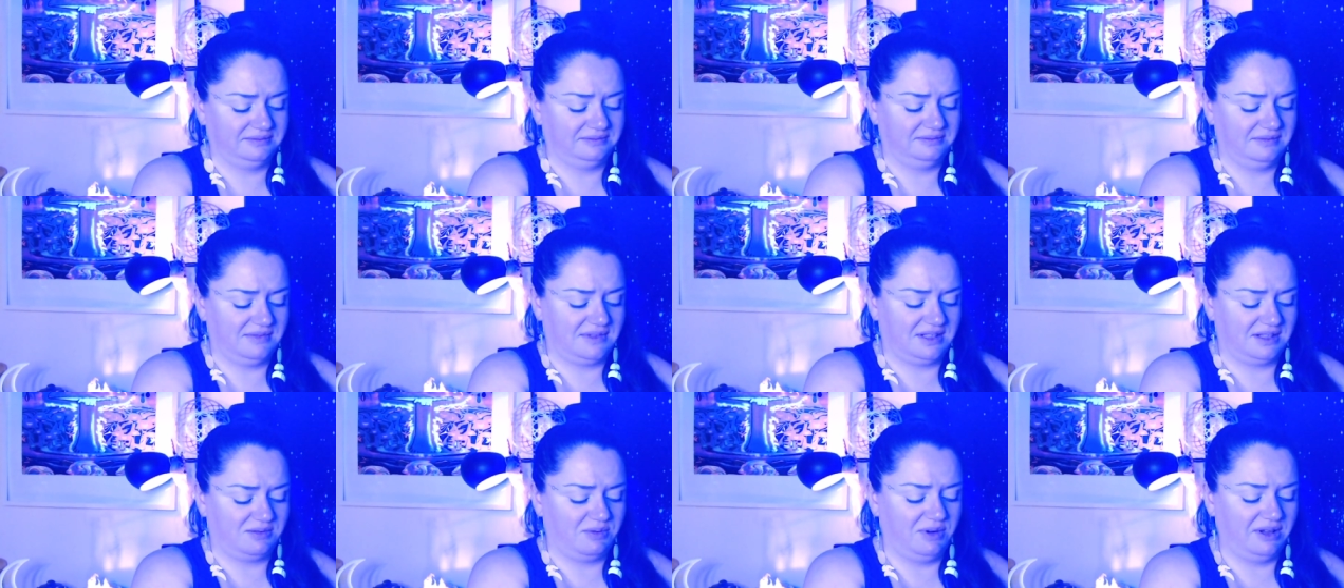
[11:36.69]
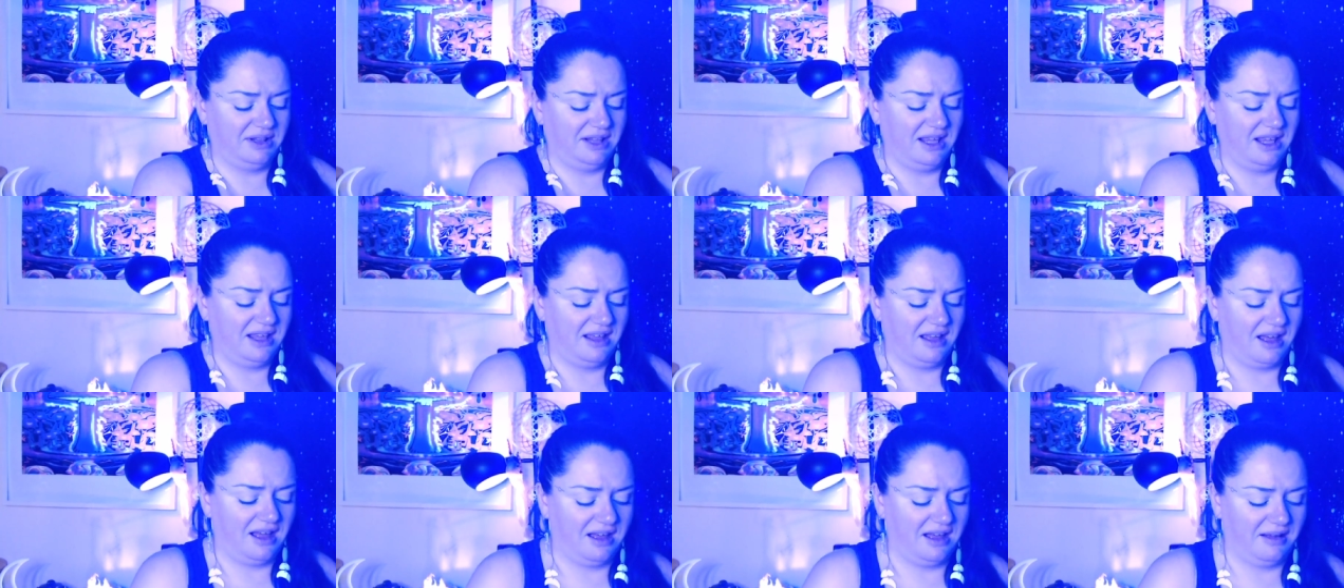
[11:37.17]
It's really
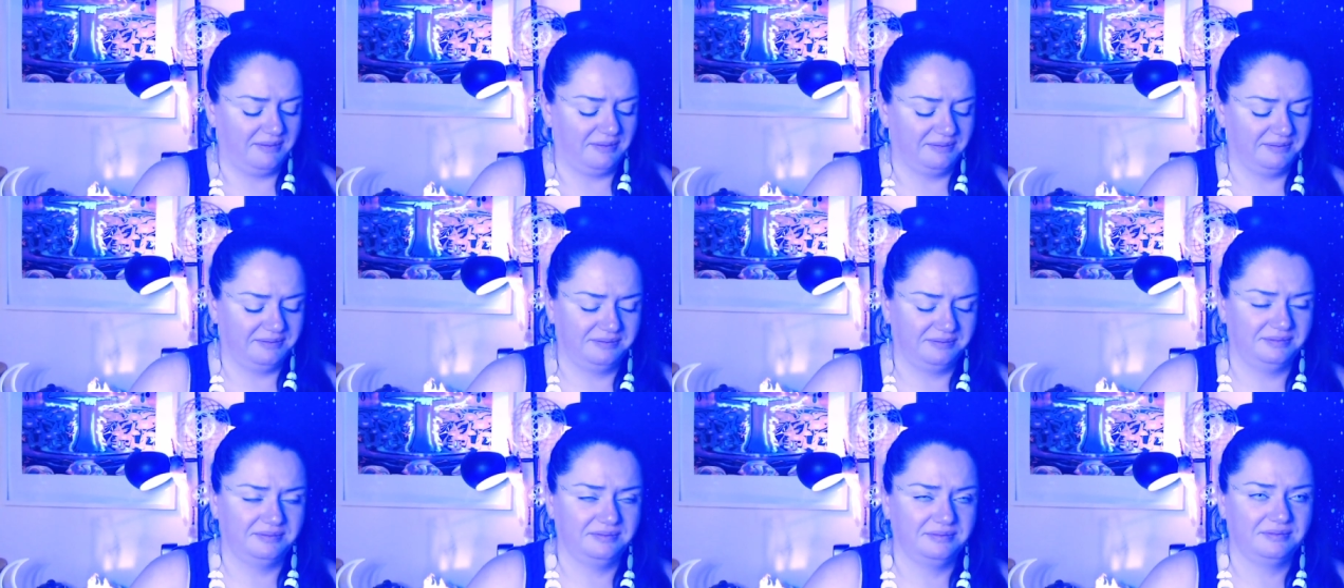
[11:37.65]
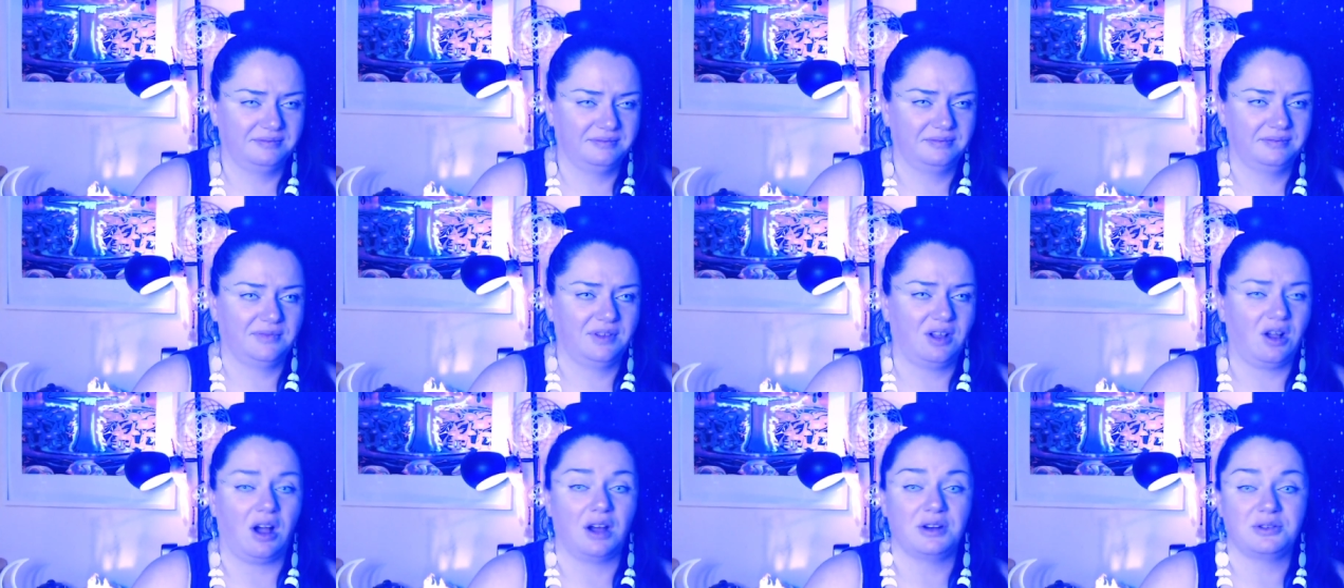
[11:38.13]

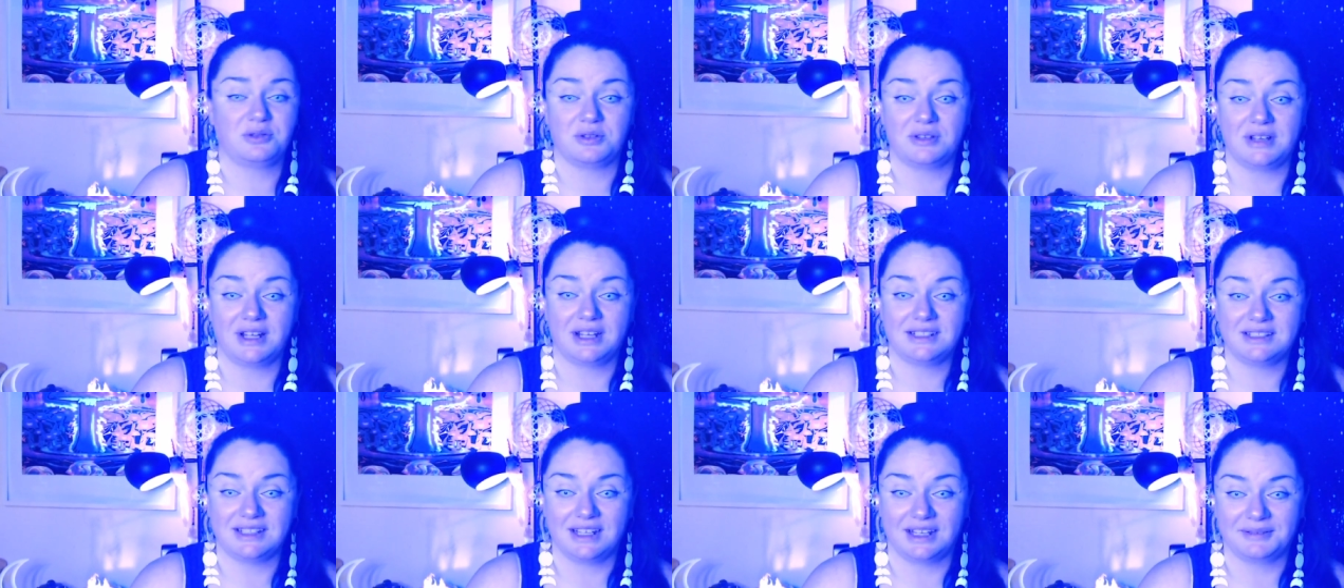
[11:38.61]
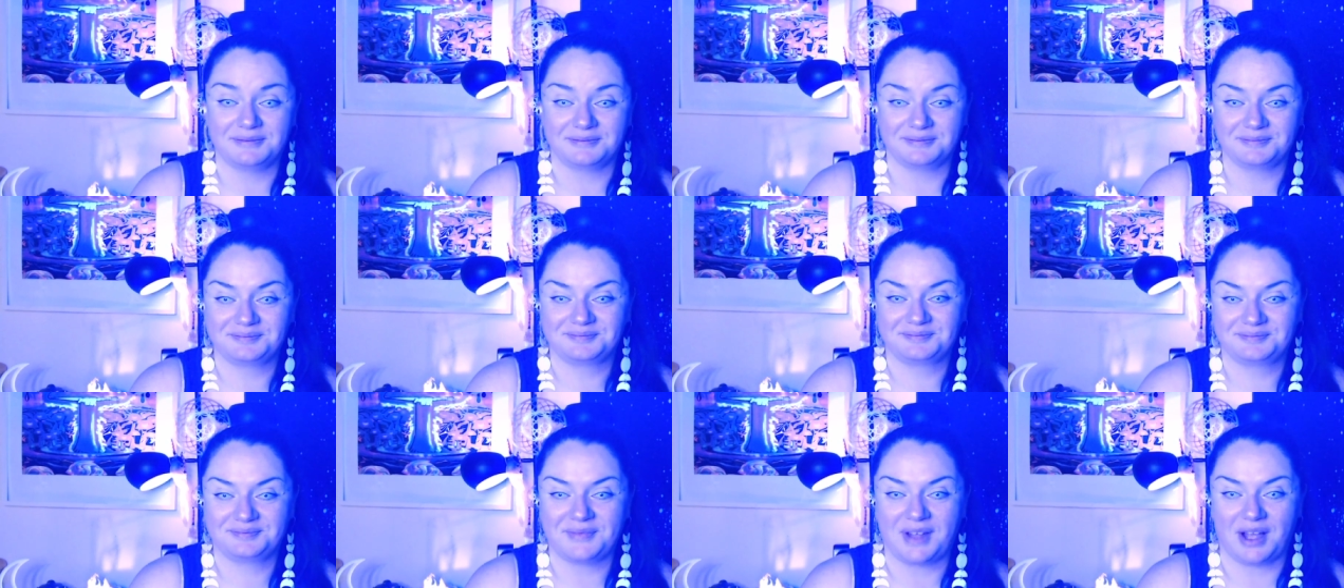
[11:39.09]
contradicting,
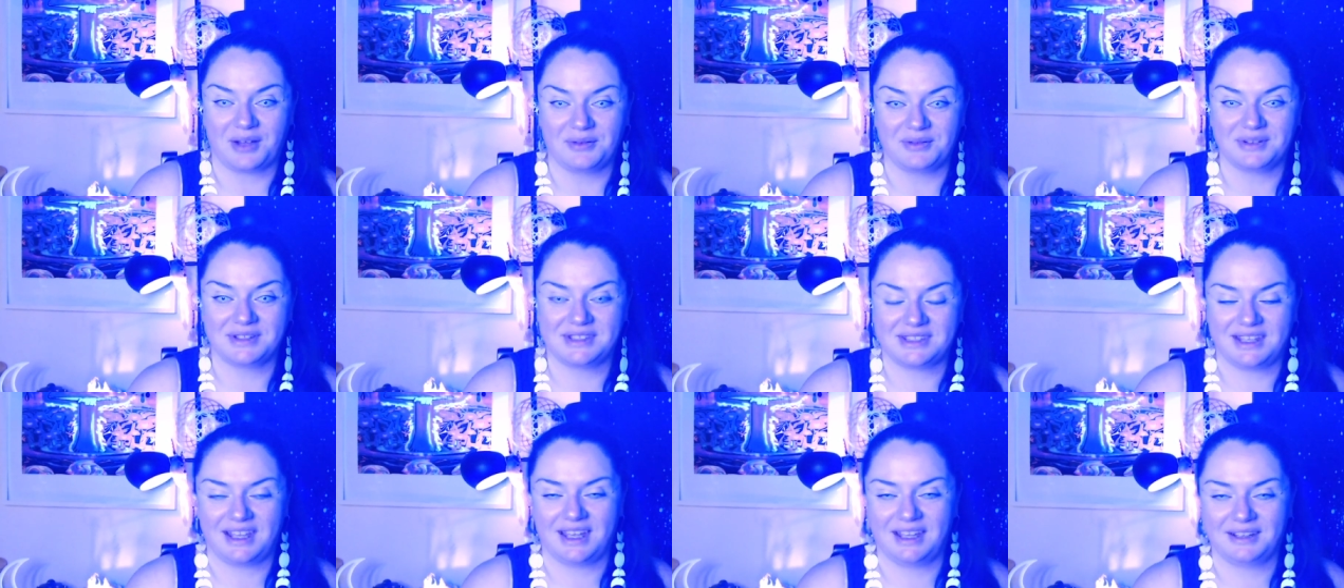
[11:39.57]
I would say.